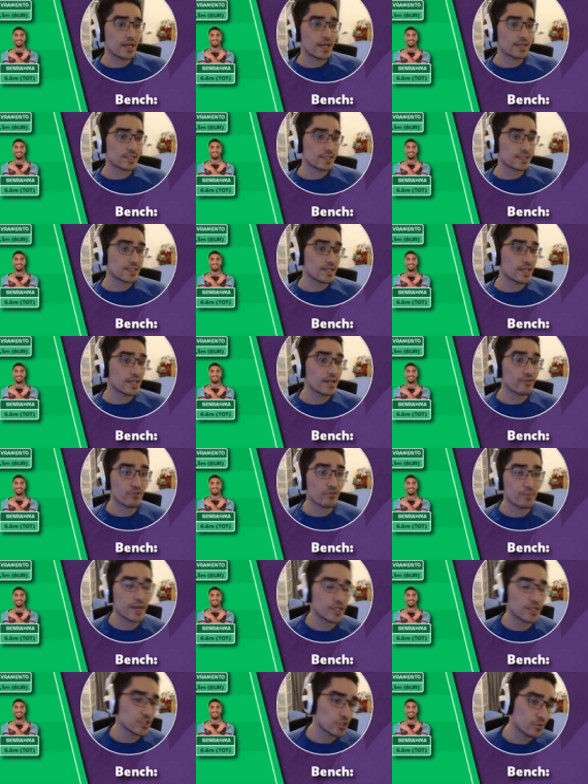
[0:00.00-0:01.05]
as I said,
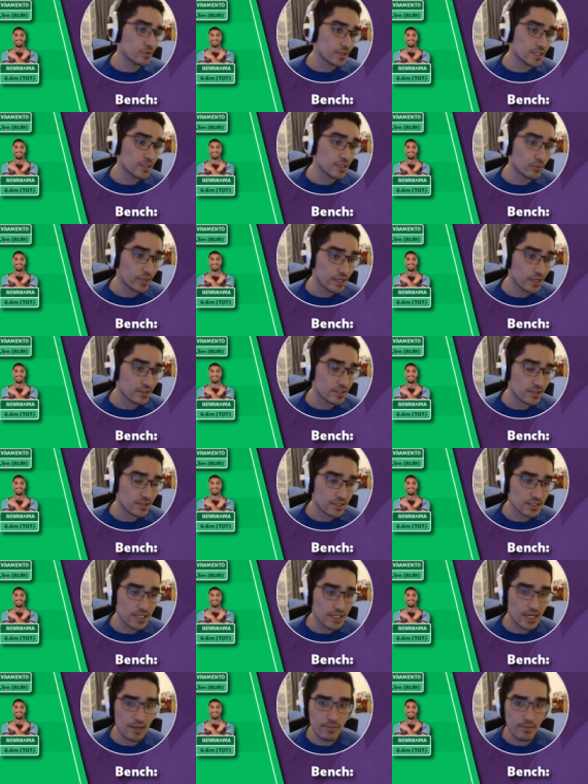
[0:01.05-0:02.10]
Livramento and someone else in the
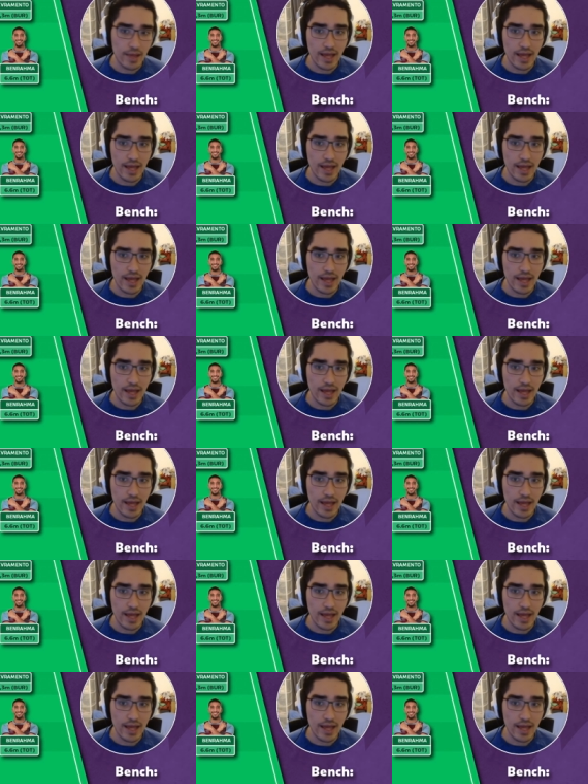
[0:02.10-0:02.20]
team.